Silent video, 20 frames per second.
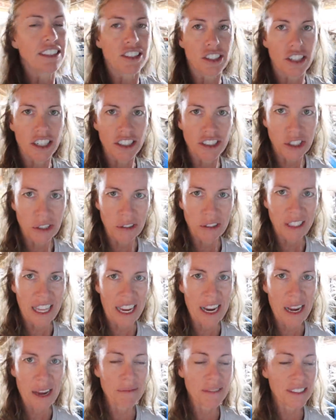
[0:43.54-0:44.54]
These are our June
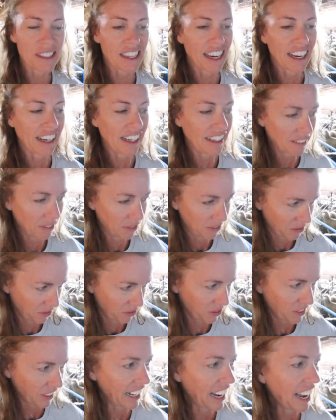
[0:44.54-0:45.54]
lambs. I
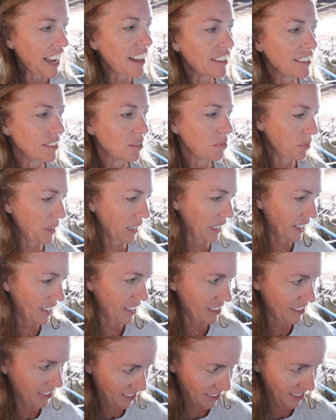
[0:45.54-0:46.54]
forget
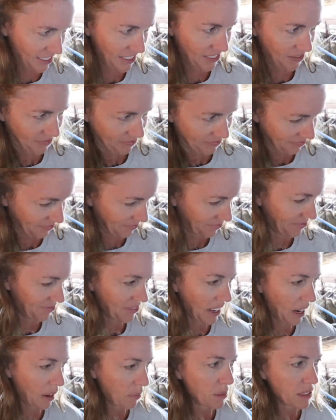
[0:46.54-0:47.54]
because
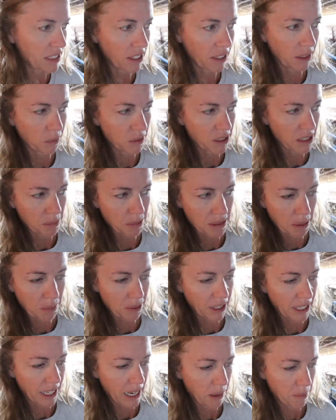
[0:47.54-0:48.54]
I've been dealing with
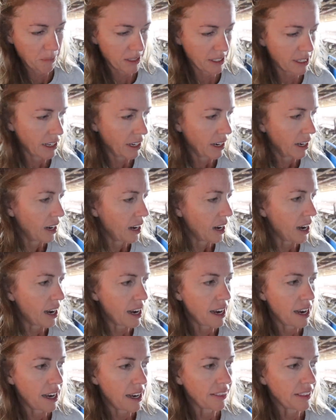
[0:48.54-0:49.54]
September lambs.
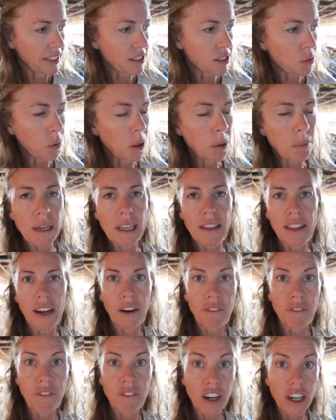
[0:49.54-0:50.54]
This will be
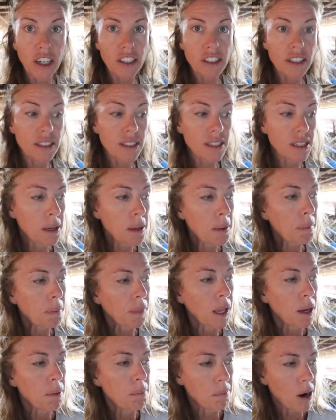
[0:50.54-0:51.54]
their first
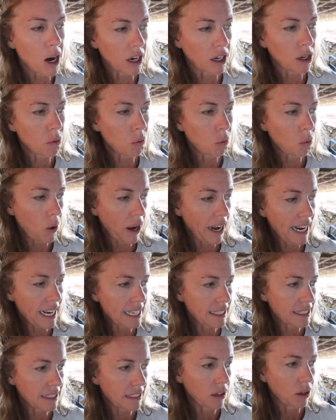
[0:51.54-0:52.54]
market
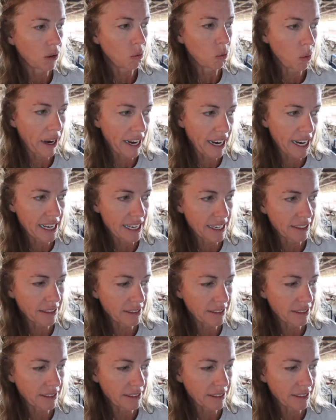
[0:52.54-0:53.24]
weigh-in.